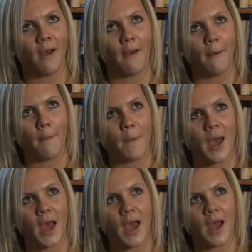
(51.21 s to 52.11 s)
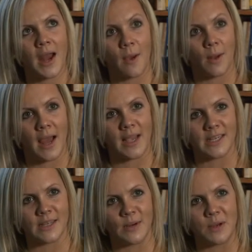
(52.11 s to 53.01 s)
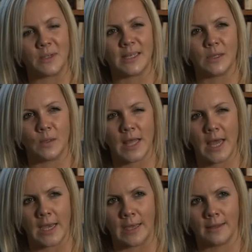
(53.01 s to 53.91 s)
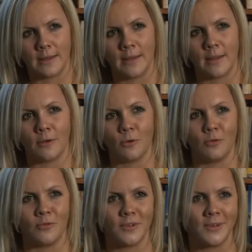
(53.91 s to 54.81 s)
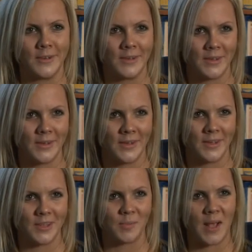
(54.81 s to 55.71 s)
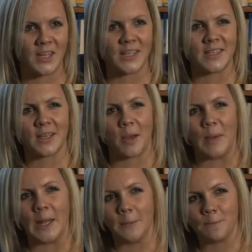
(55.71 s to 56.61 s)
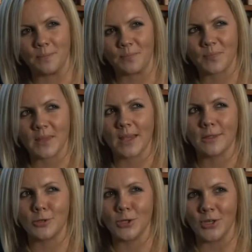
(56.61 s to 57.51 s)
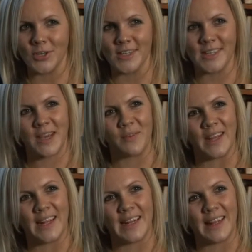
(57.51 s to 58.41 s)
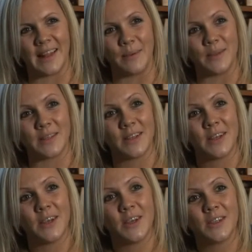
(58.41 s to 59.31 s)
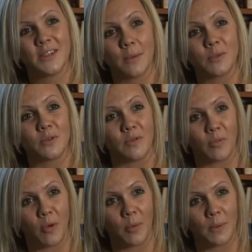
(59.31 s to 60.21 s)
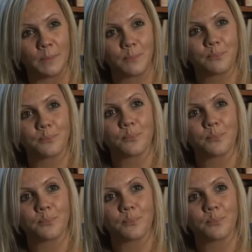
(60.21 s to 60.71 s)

An hour later, when I was still there and they'd called for the specialist to come in, I started to have an inkling that there was some sort of a problem.